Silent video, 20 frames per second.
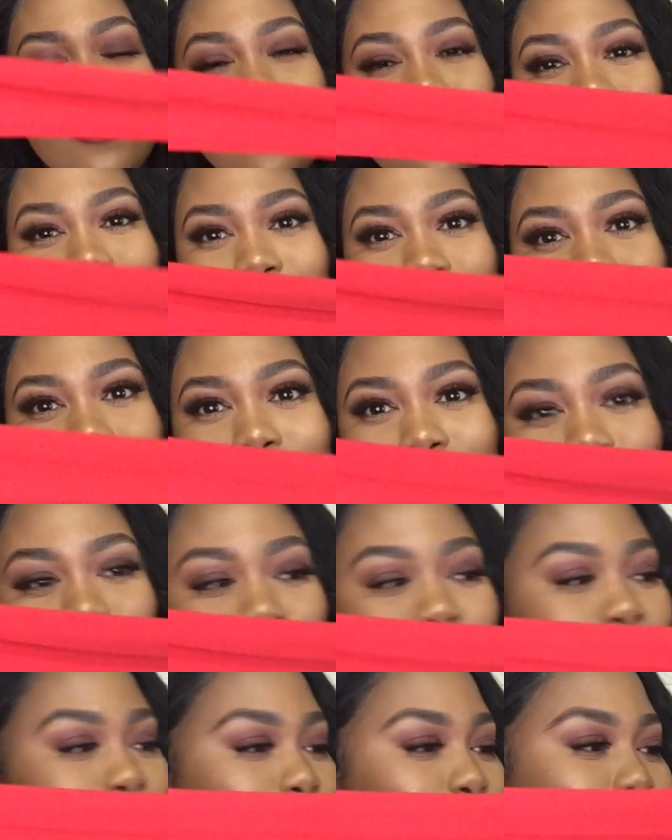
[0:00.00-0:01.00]
this
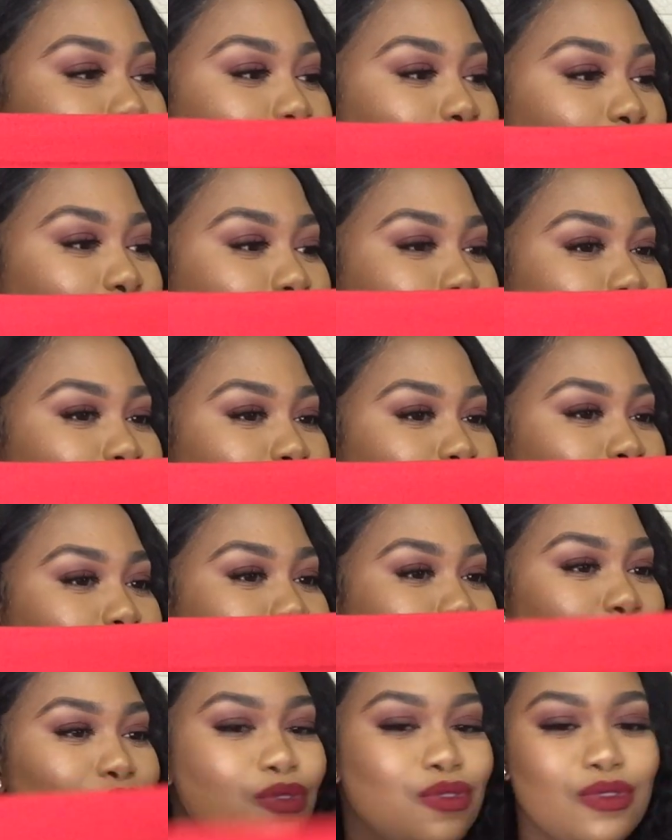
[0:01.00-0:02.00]
piece of
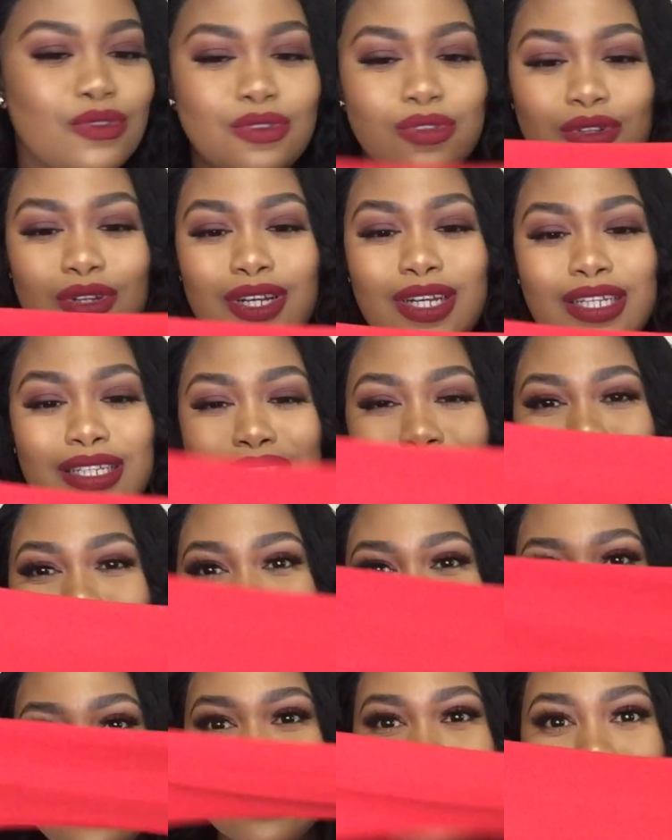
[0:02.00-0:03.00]

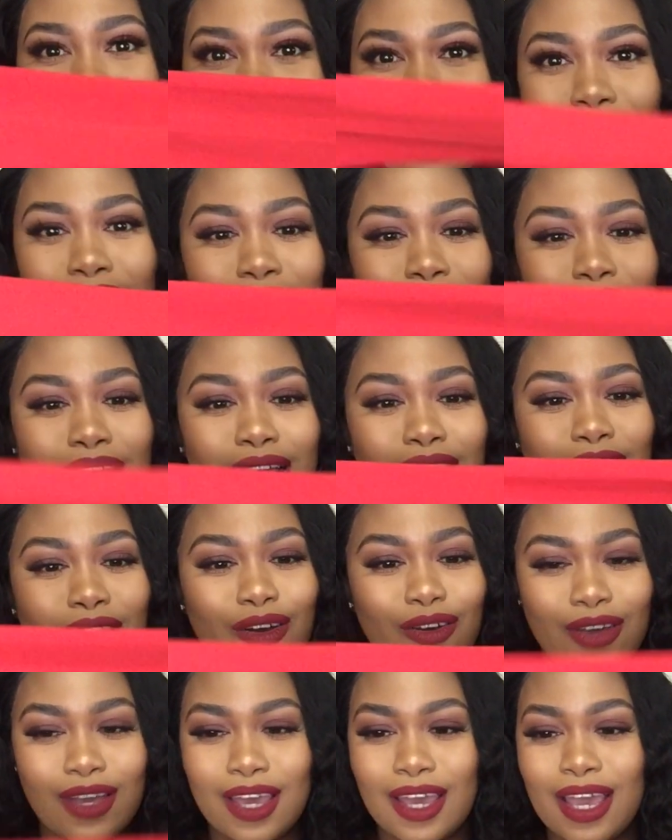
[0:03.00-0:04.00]
lesela.
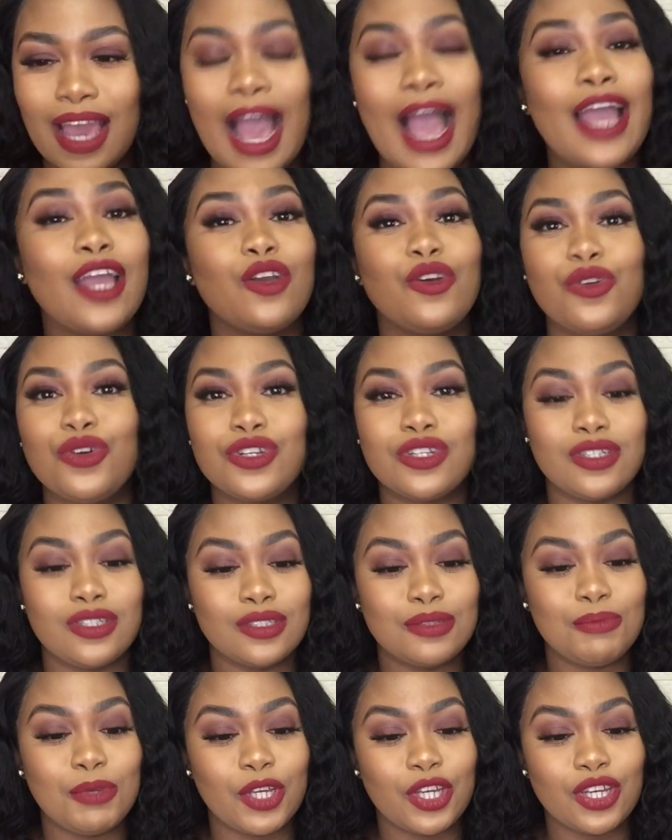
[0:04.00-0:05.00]
Okay, I
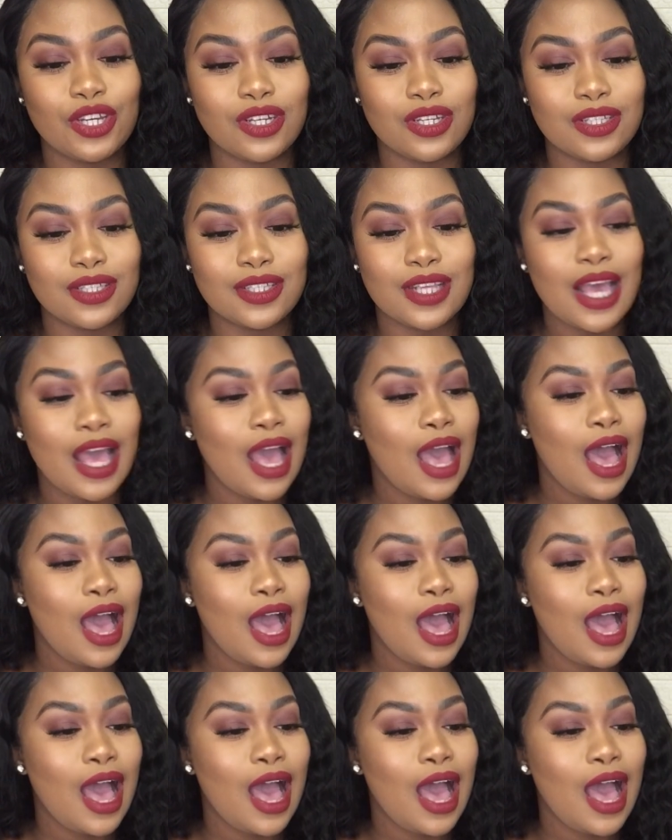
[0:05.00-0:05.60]
couldn't because